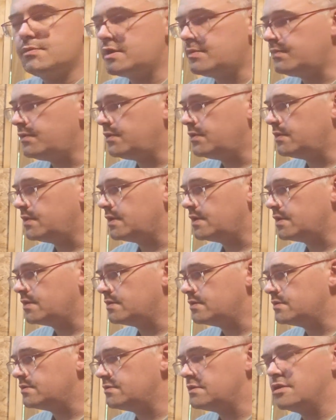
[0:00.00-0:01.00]
maybe you like
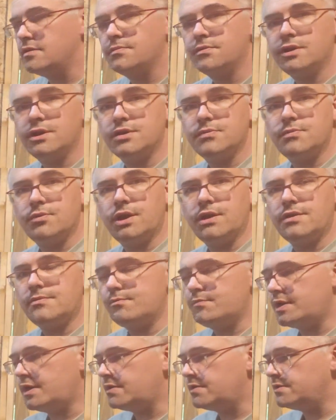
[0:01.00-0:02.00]
another airbrush
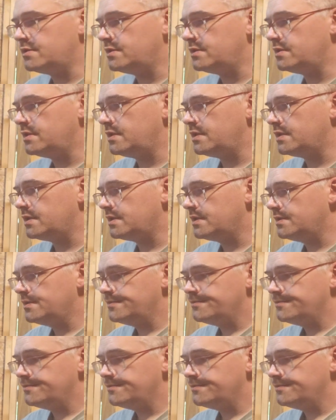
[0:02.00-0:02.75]
better than this.